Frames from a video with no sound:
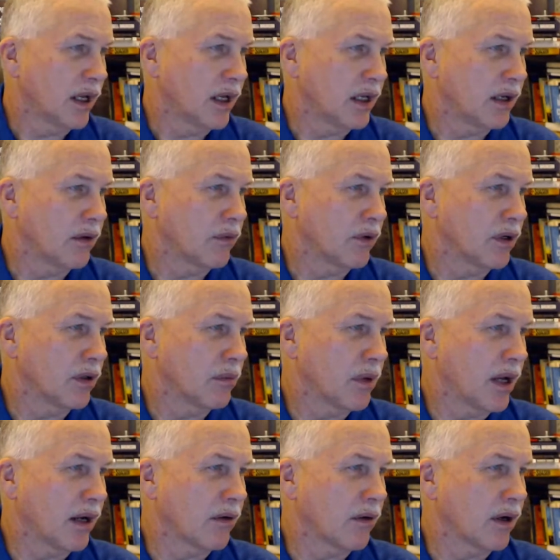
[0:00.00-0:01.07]
and get rid of the
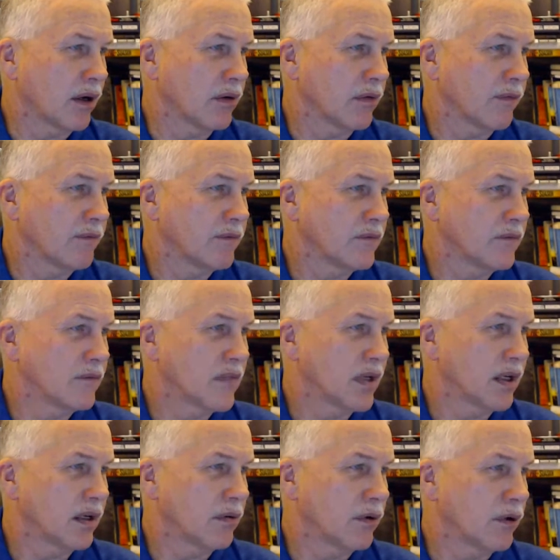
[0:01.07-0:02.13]
background.
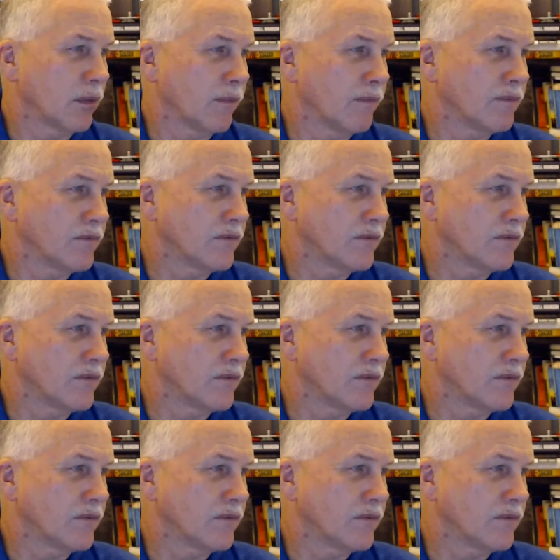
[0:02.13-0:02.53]
I don't know.